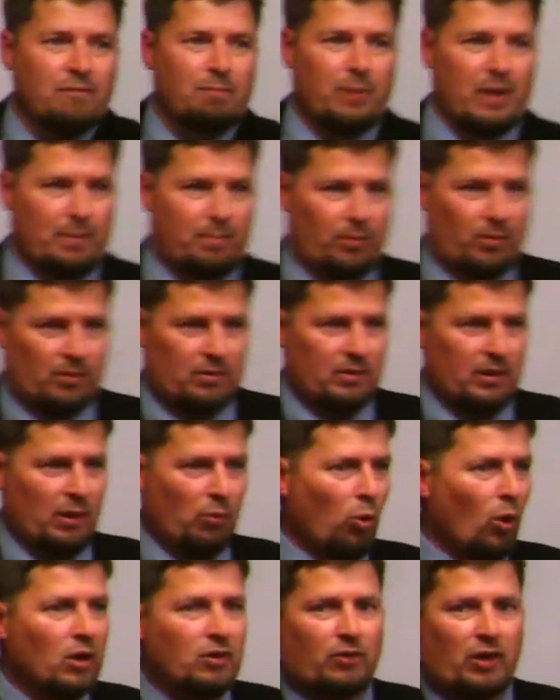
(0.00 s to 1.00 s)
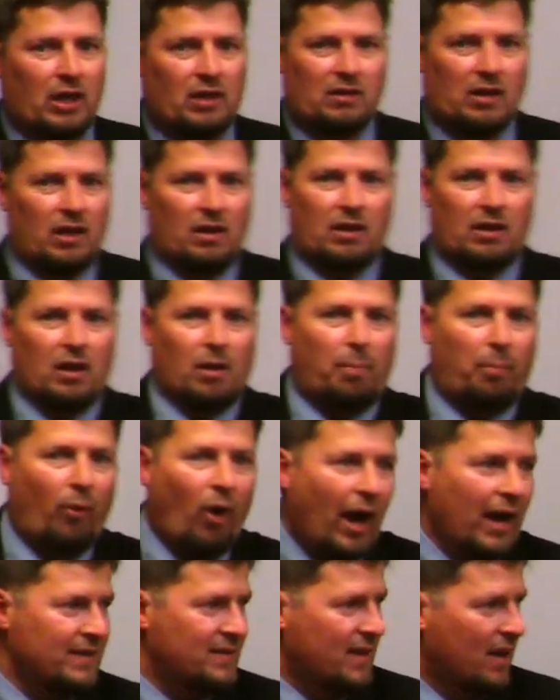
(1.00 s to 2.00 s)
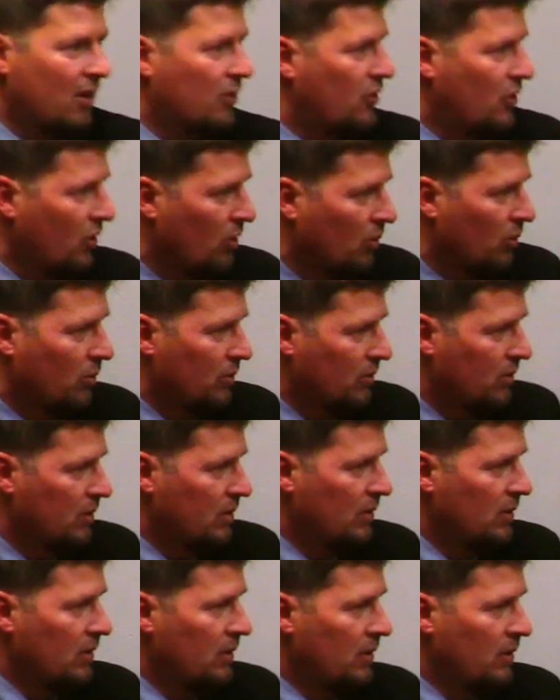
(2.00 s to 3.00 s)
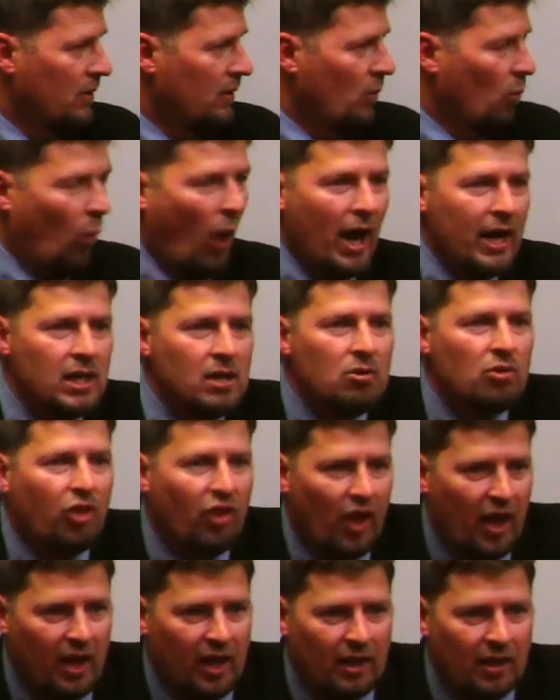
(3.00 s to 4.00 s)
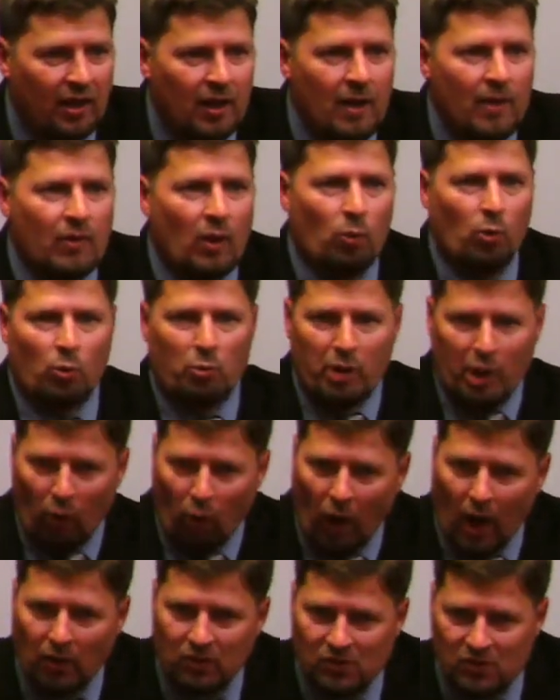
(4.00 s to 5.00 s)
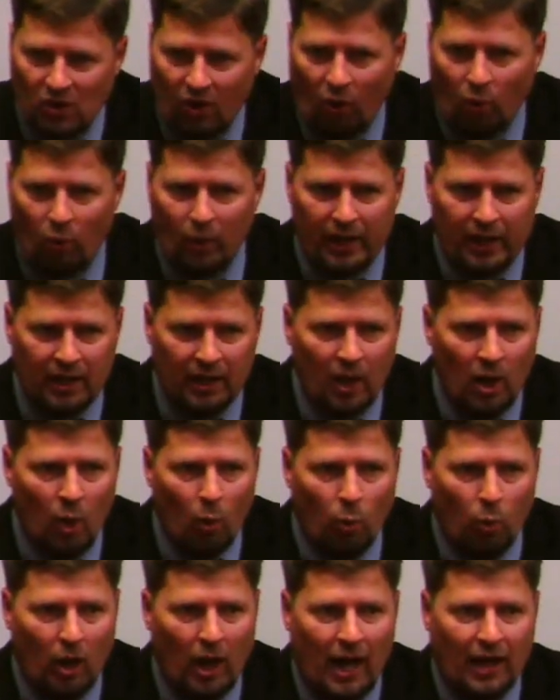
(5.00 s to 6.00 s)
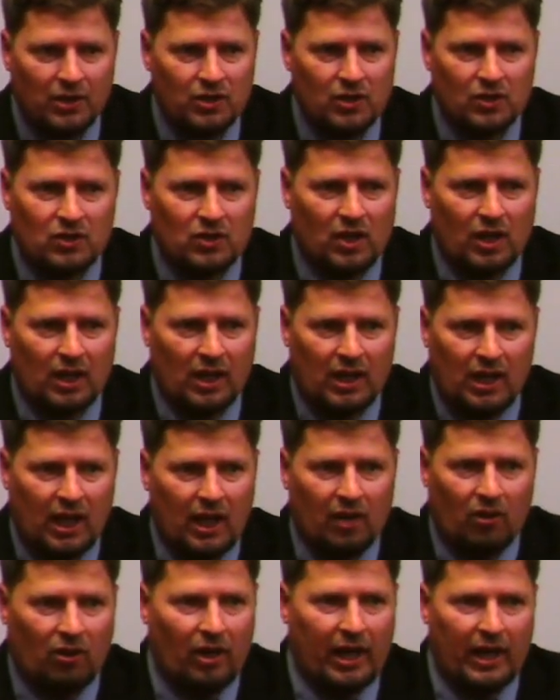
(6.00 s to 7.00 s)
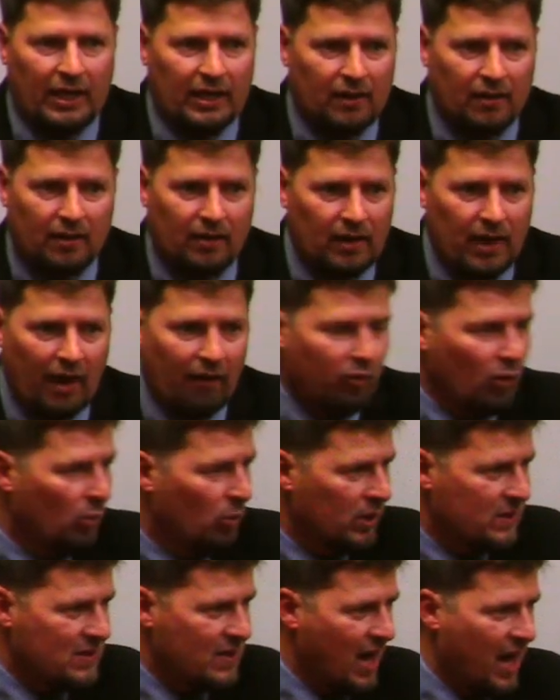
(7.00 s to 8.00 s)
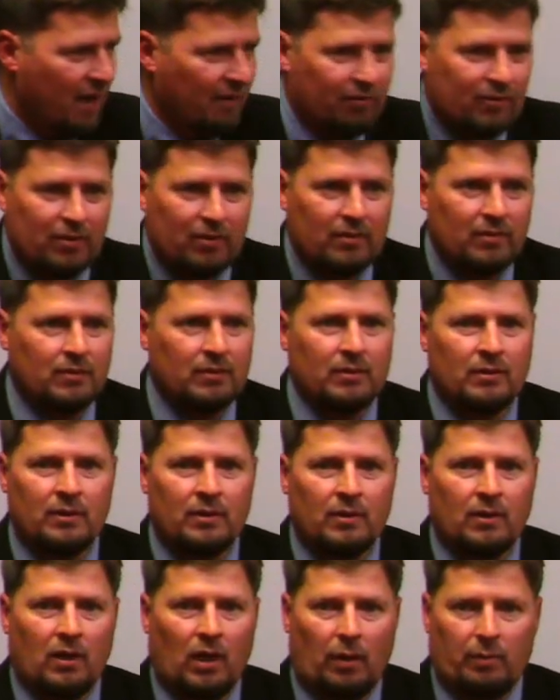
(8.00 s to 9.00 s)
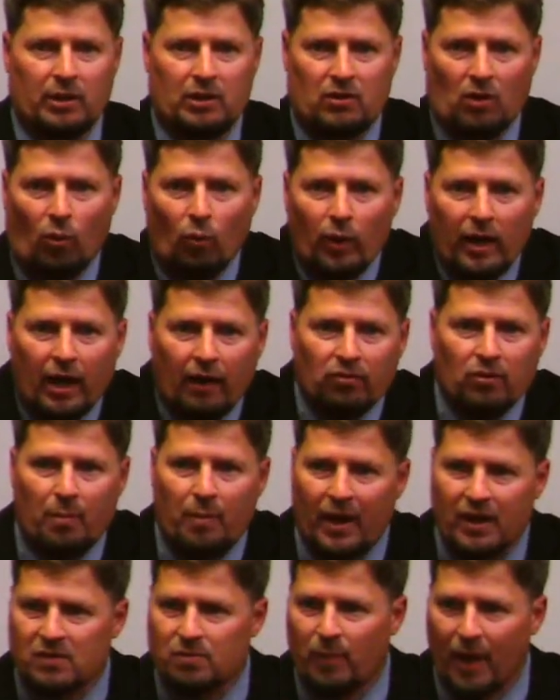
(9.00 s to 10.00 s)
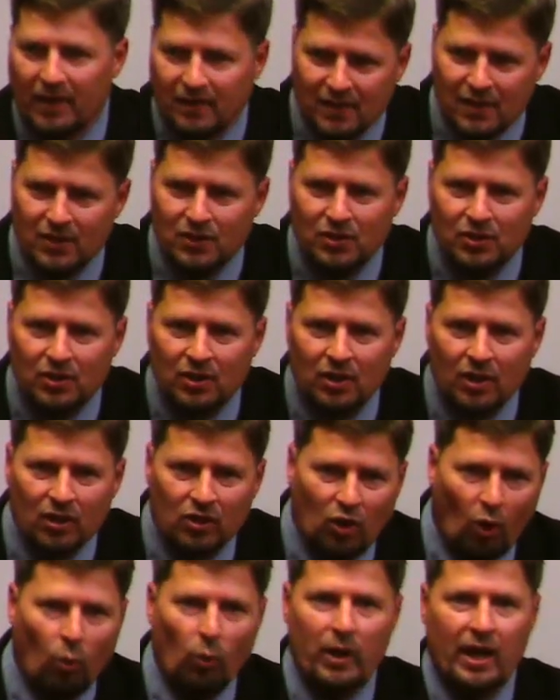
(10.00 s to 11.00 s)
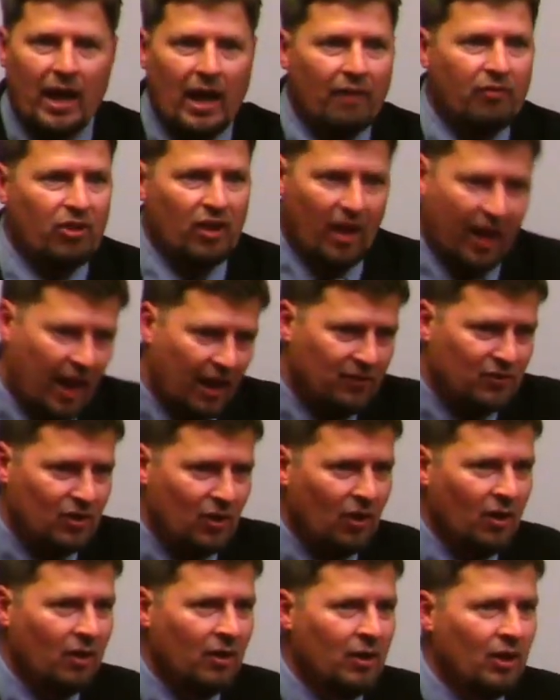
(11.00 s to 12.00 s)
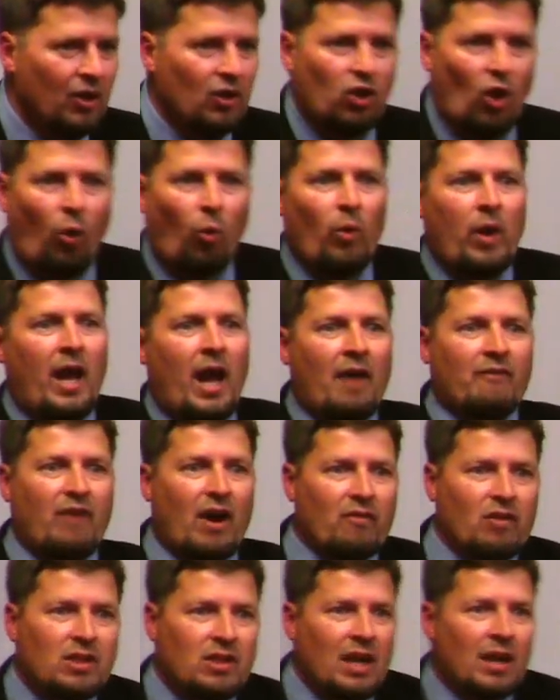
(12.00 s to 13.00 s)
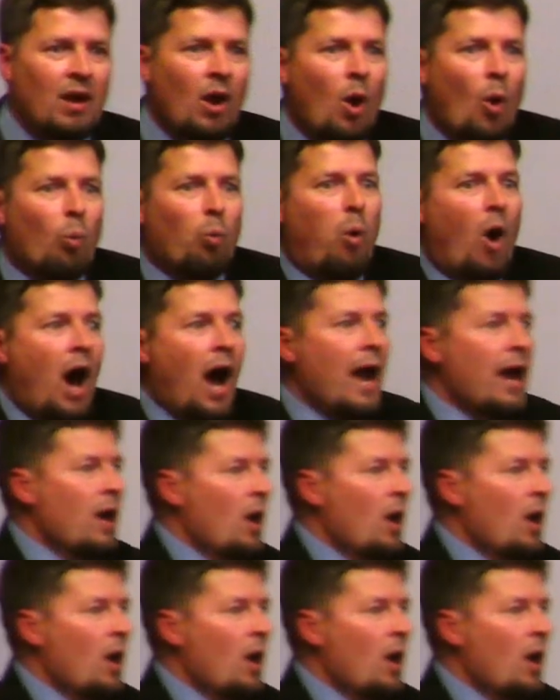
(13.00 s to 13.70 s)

people. It works, it, it, it applies there too. Why do you think that when we go out soul winning, we're not just going to get like everyone saved? I mean, don't we have the best message? Don't we have the answer? Don't we have everything? Why,